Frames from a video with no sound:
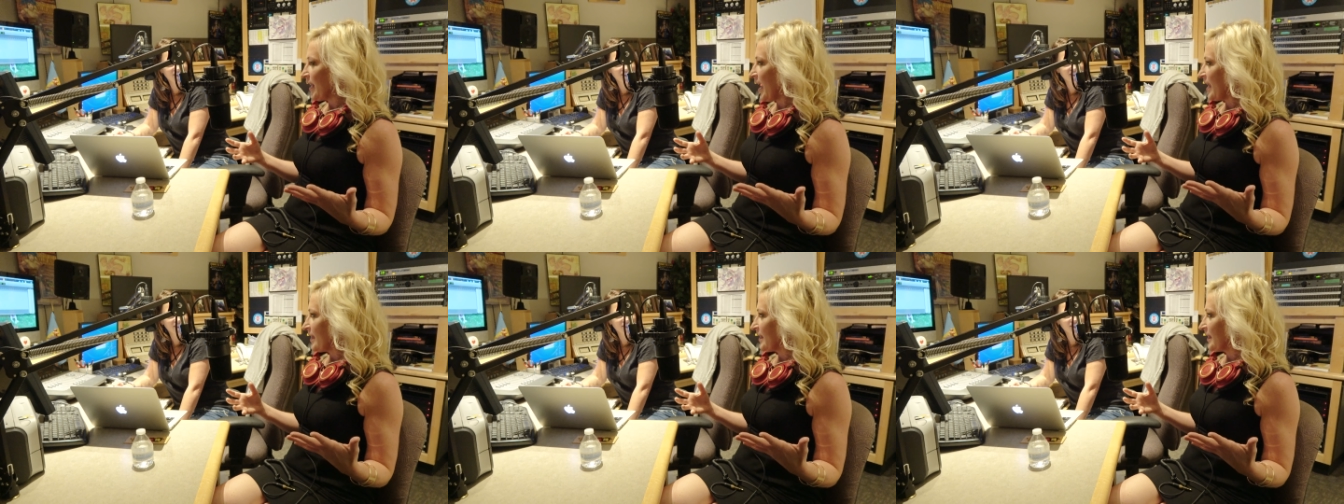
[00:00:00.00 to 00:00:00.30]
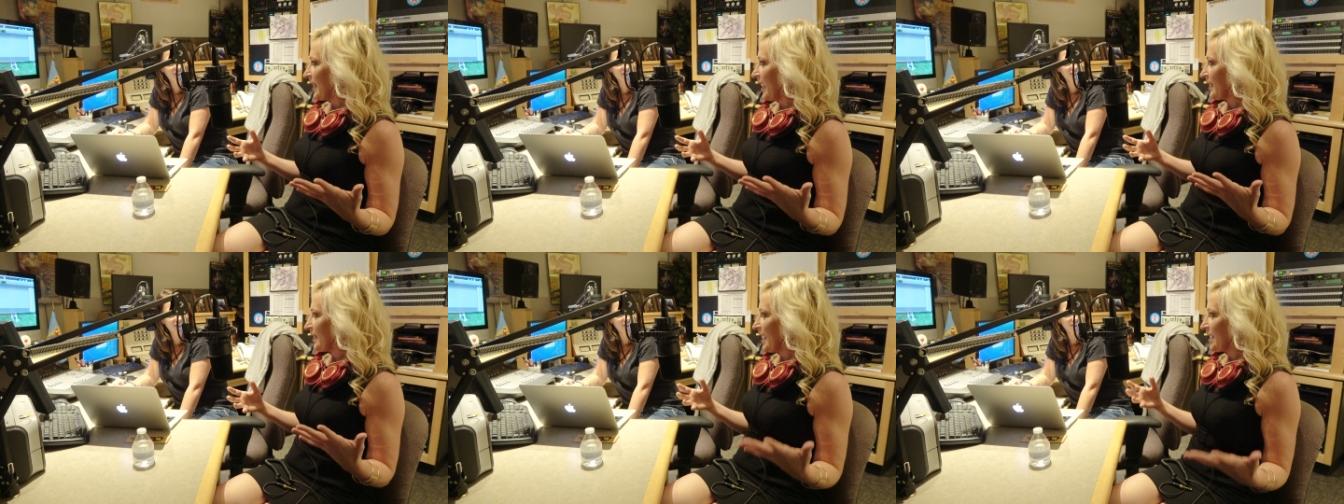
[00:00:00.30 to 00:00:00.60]

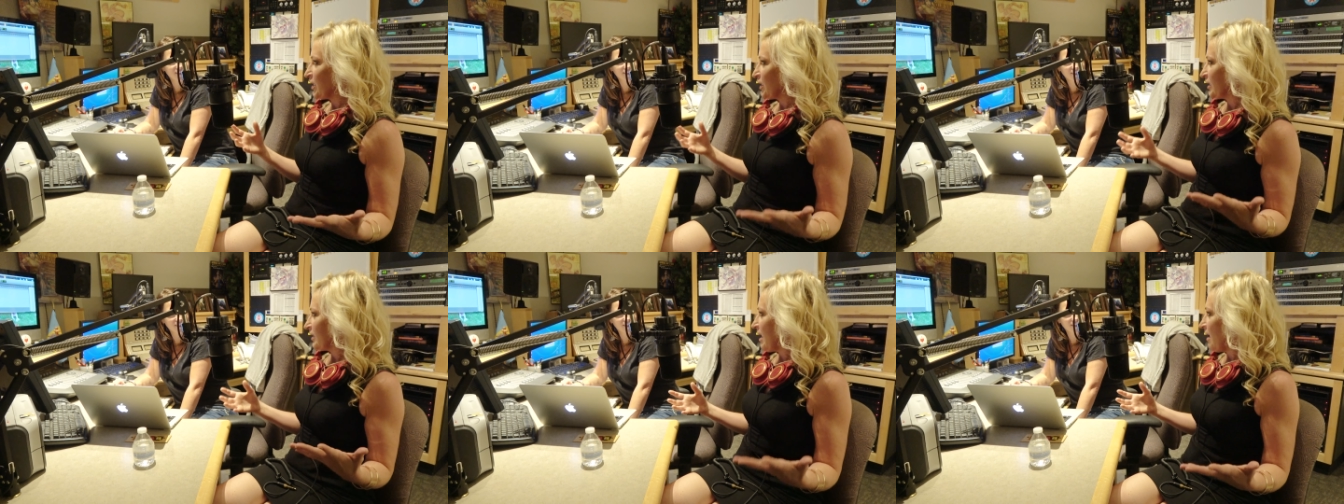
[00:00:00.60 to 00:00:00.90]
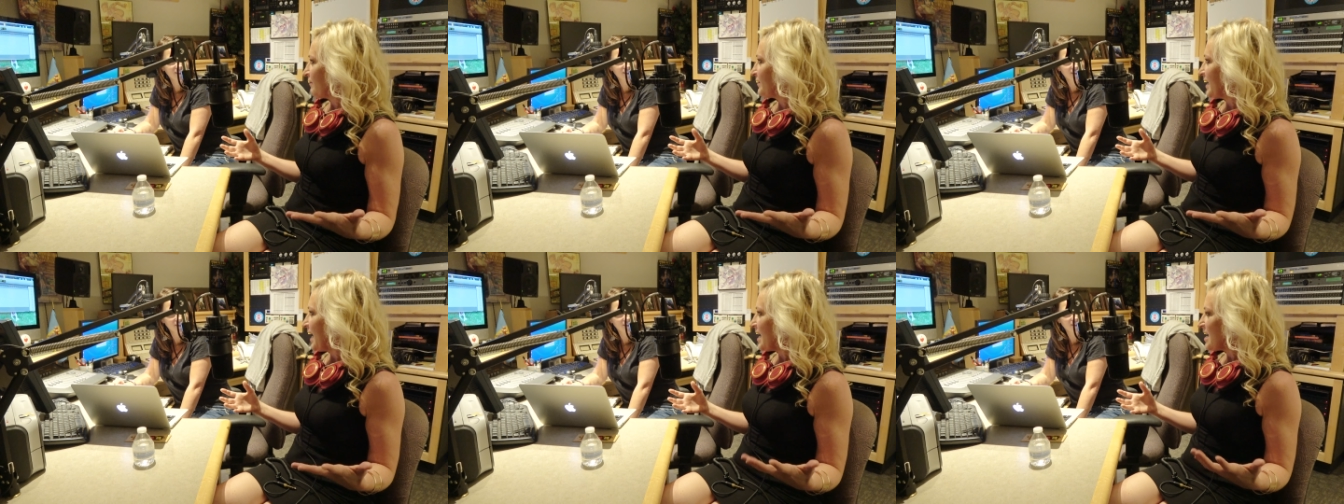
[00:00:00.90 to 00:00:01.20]
that like they just
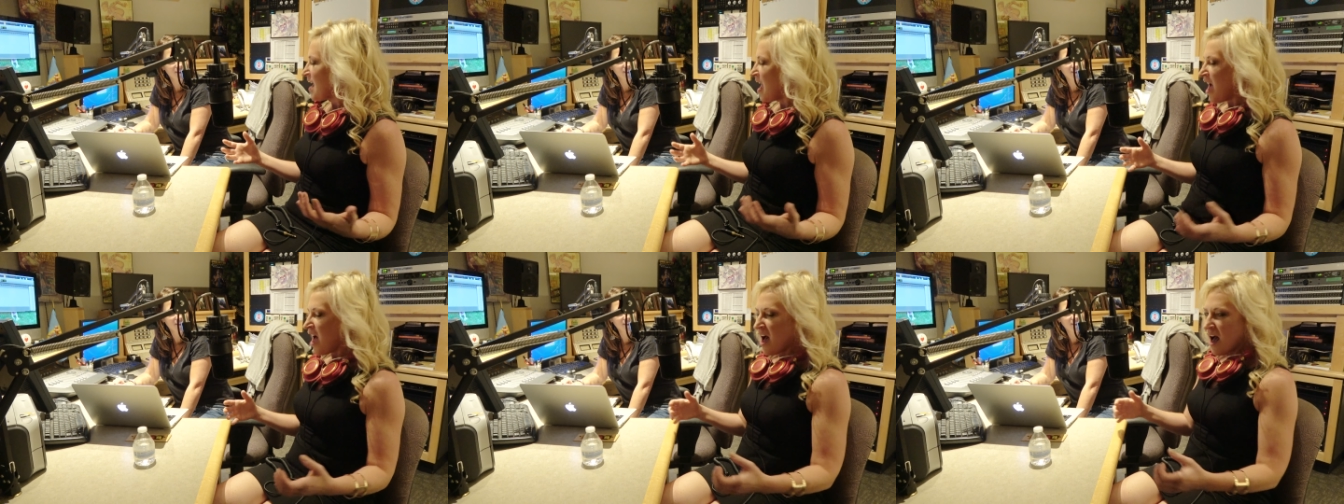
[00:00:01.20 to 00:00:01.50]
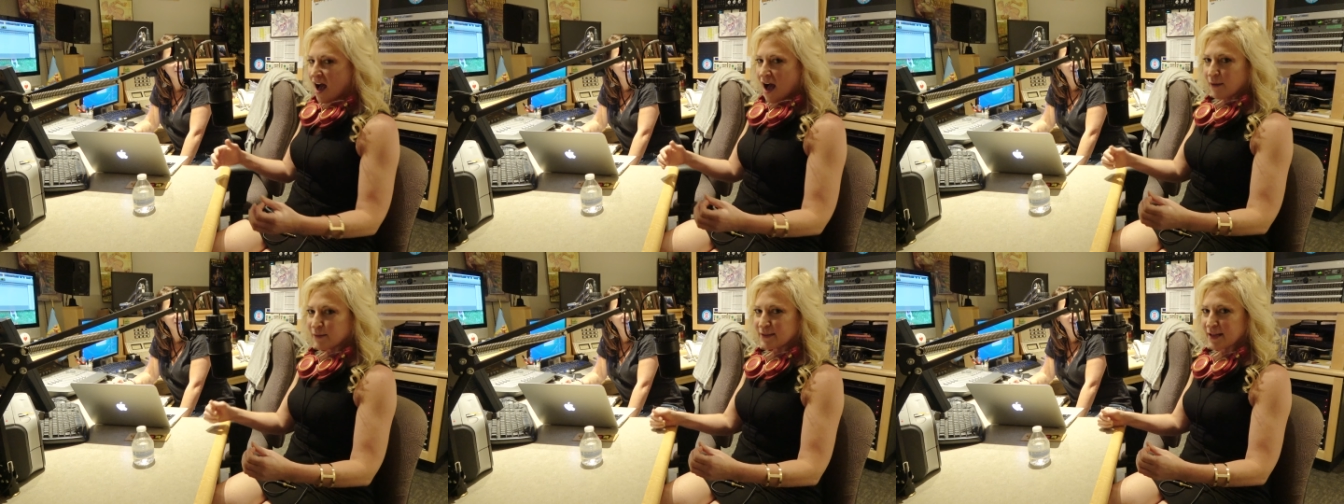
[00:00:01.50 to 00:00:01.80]
loved it.
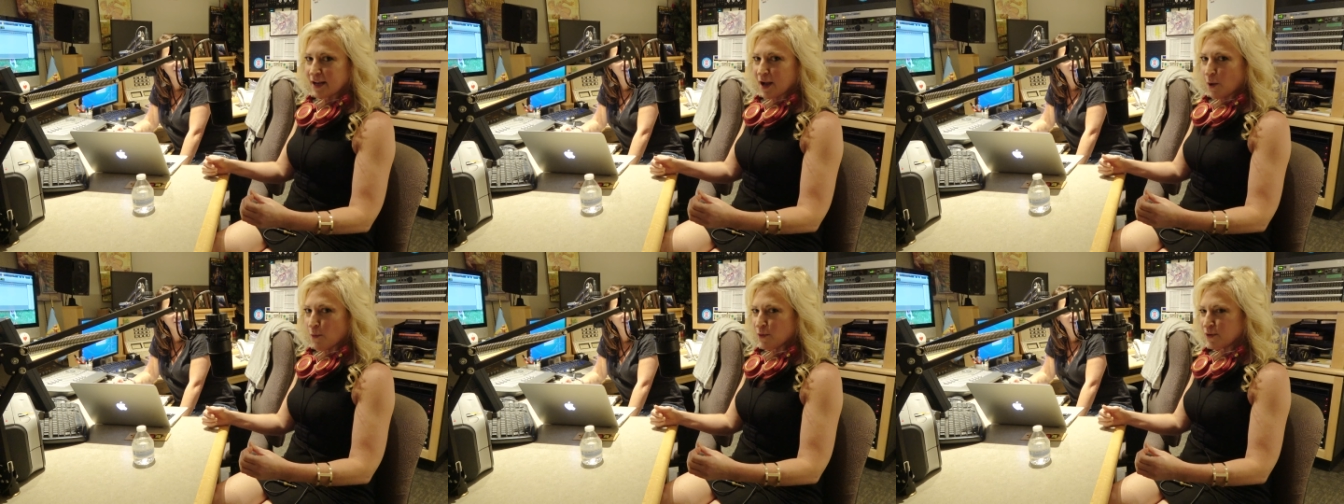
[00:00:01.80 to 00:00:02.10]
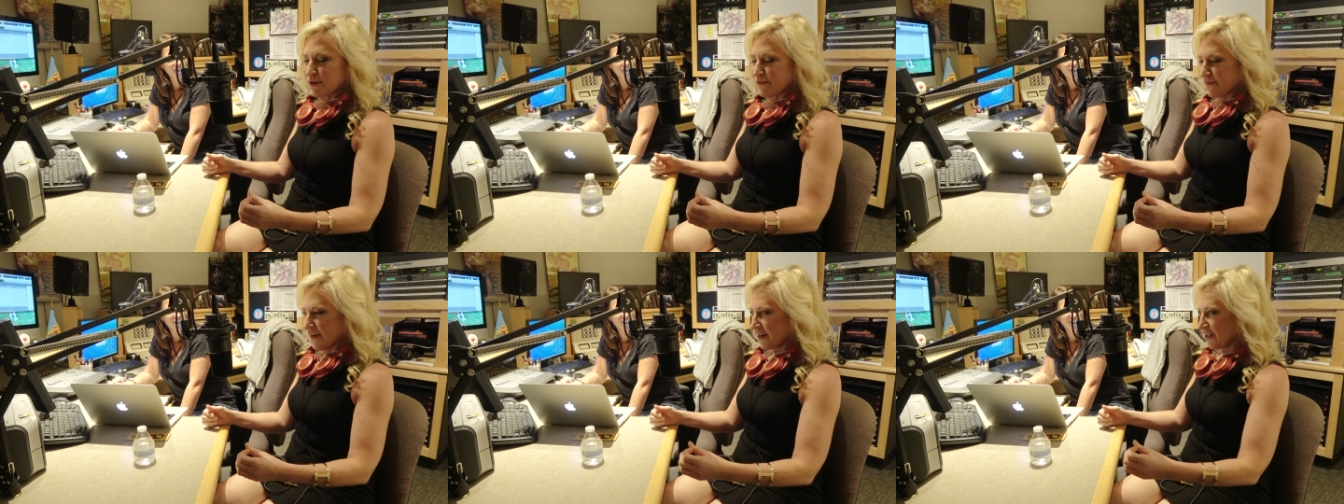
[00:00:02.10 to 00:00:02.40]
I was like, I
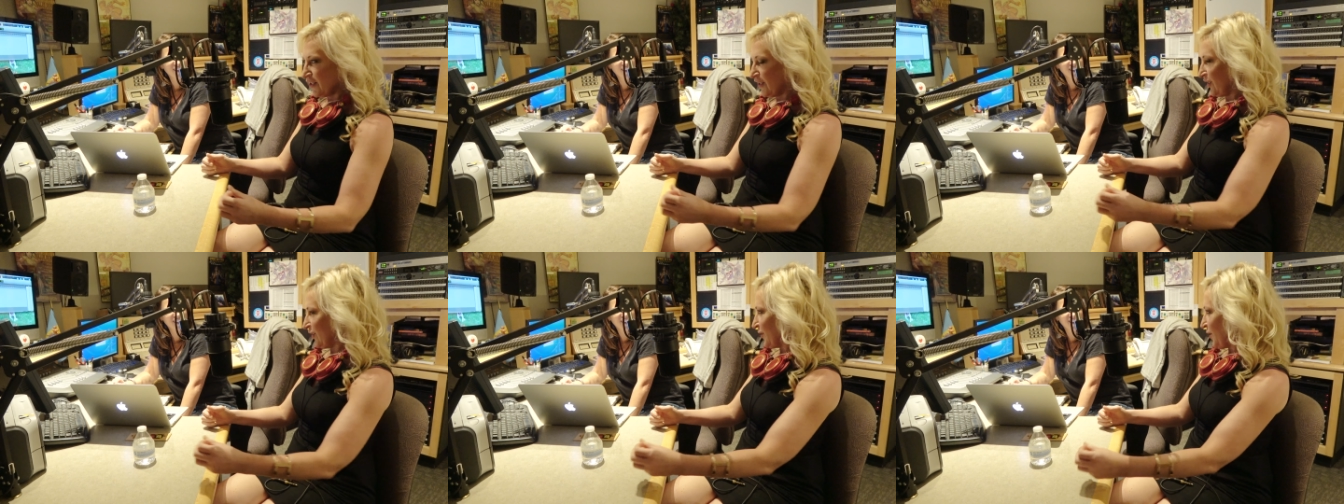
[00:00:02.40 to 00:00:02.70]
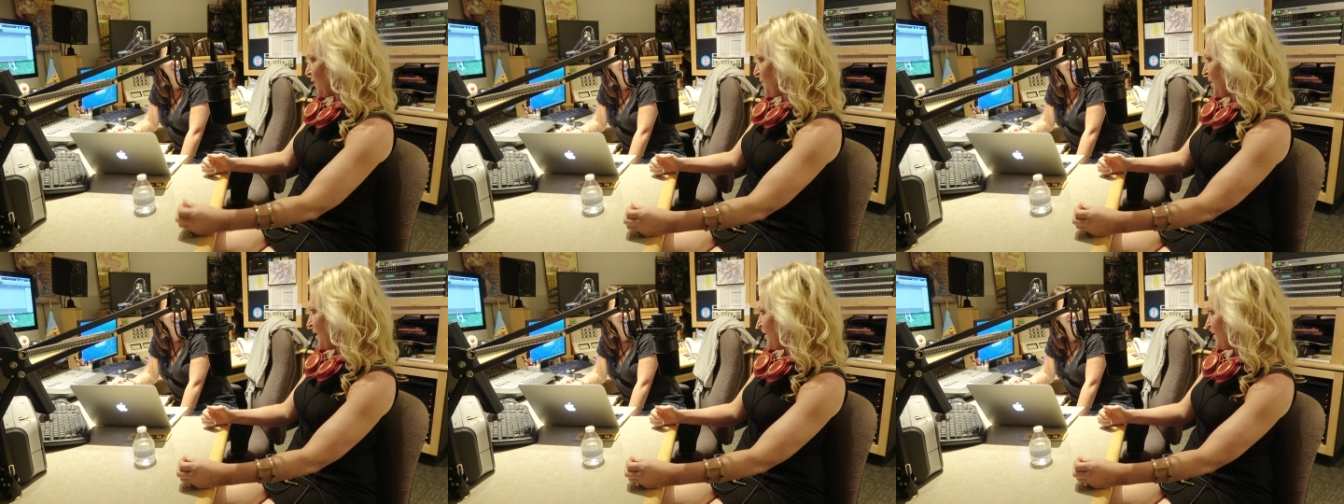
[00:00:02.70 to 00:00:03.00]
wonder if I could just
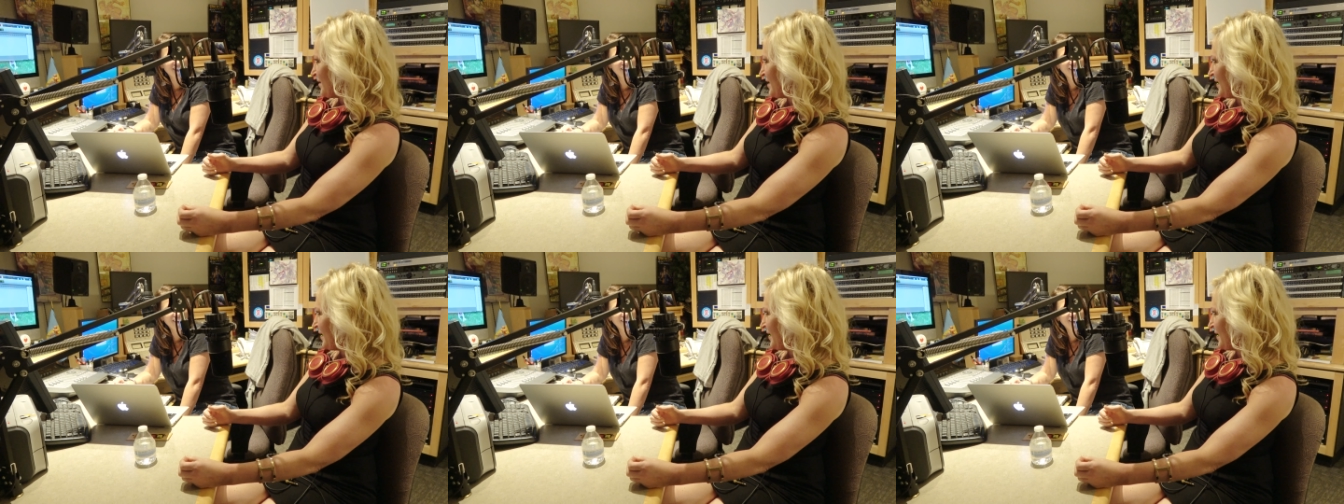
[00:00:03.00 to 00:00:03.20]
start wearing